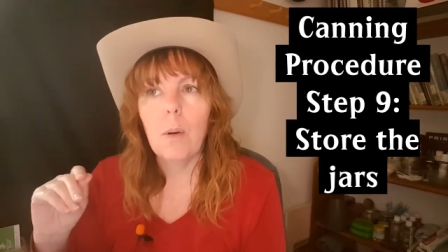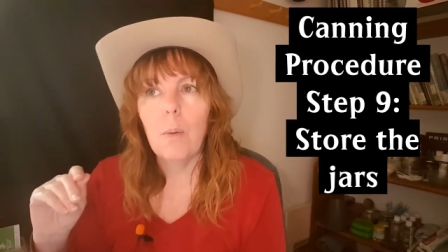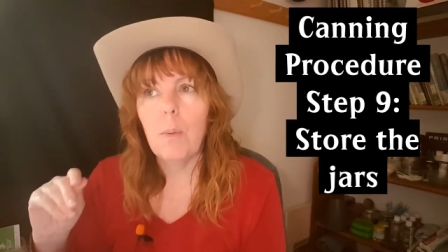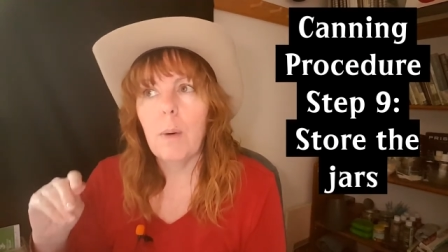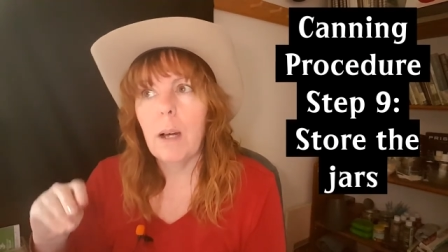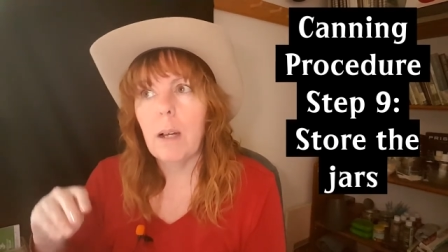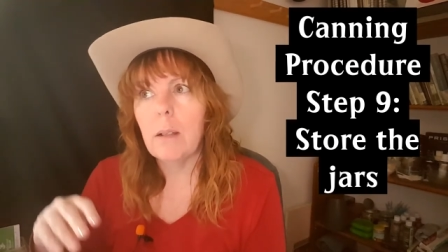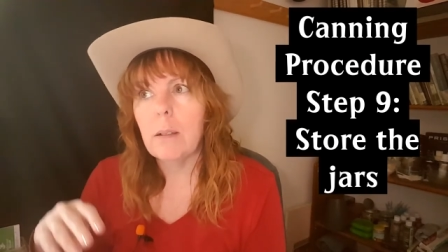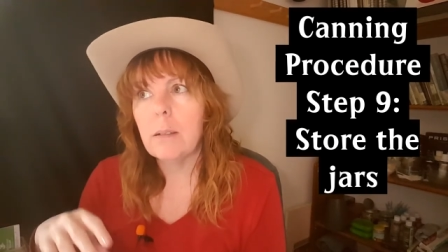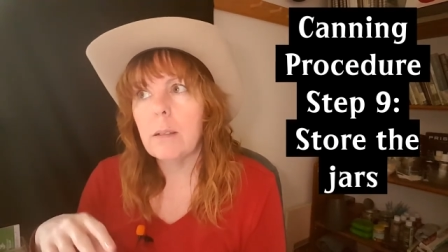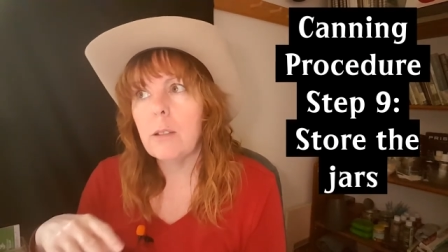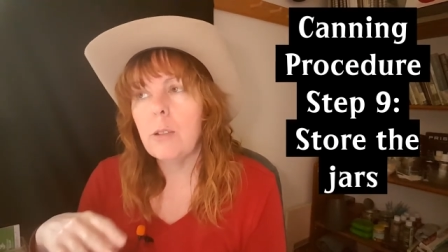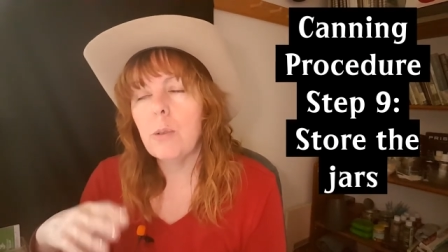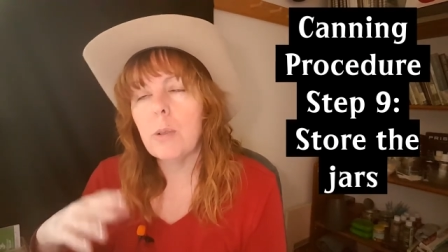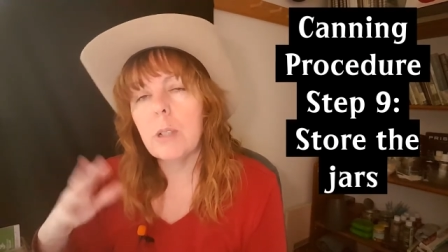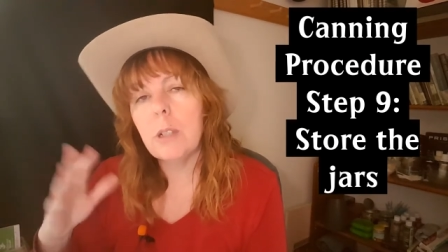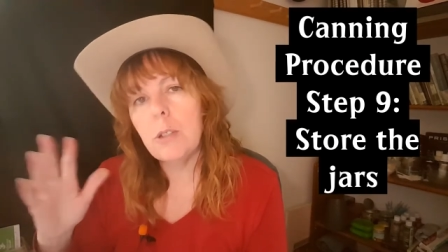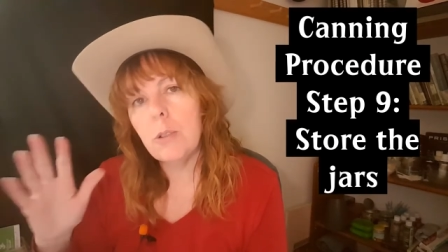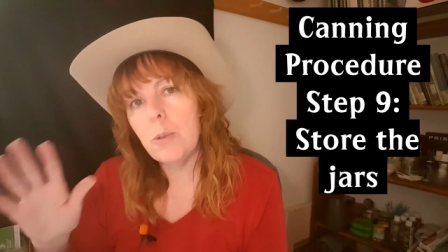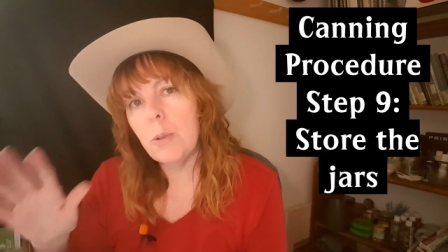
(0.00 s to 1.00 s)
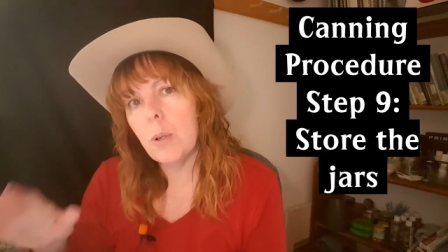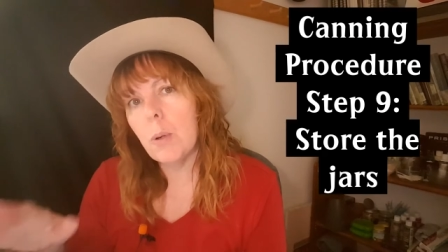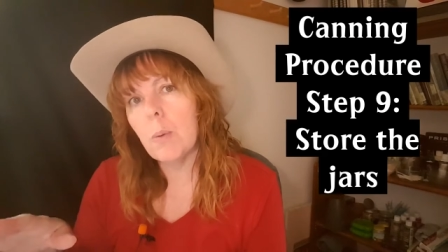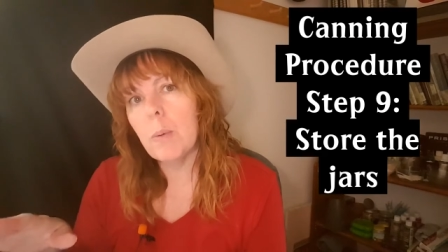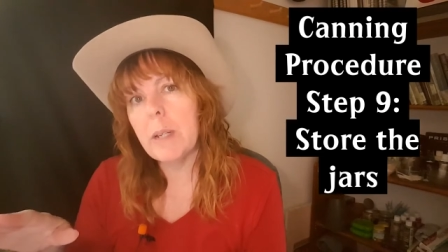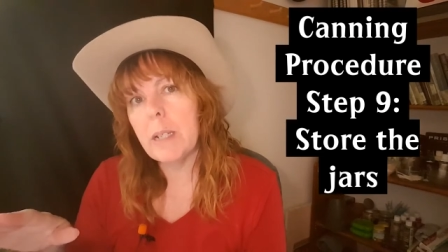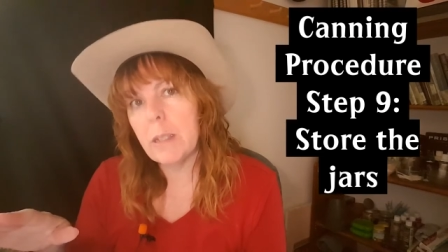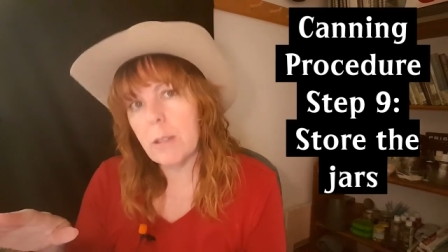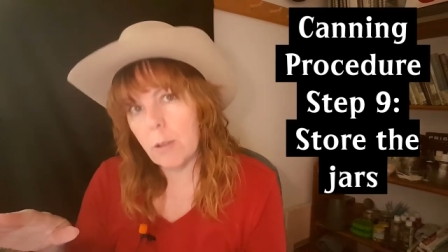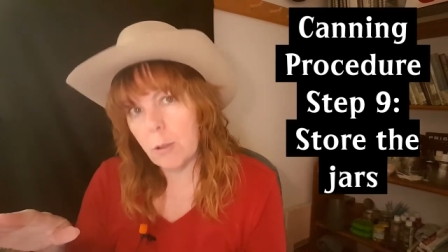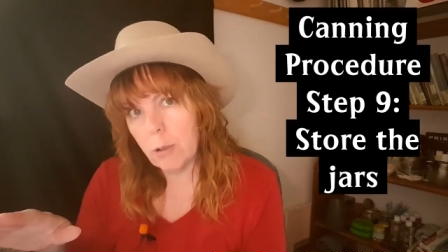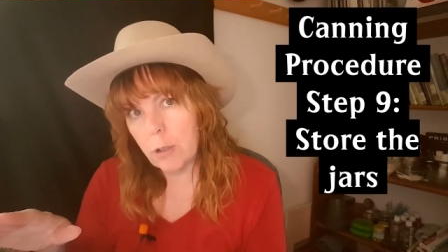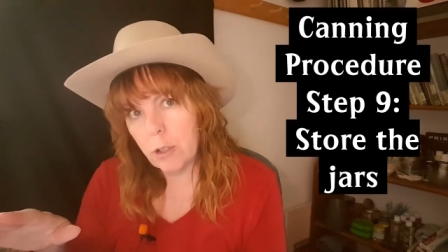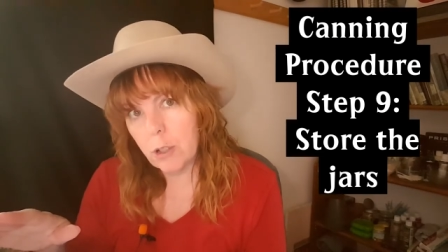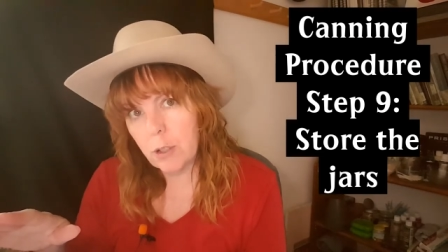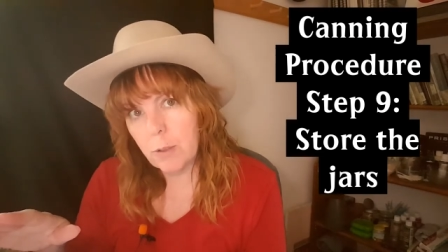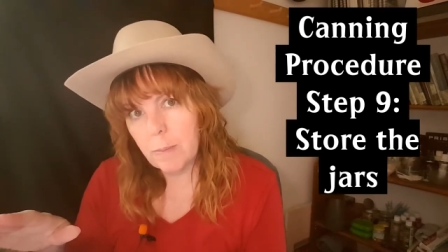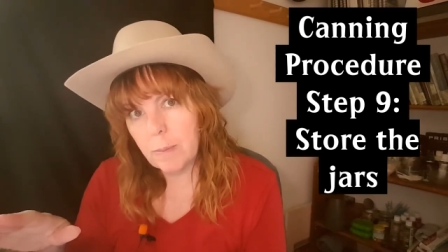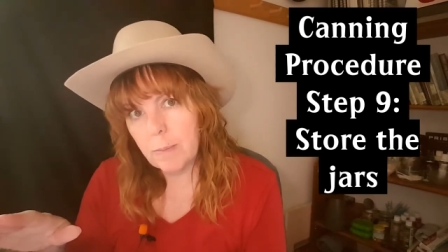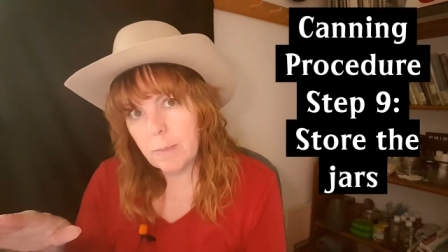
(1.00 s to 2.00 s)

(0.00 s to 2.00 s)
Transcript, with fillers: Well, you can do your research.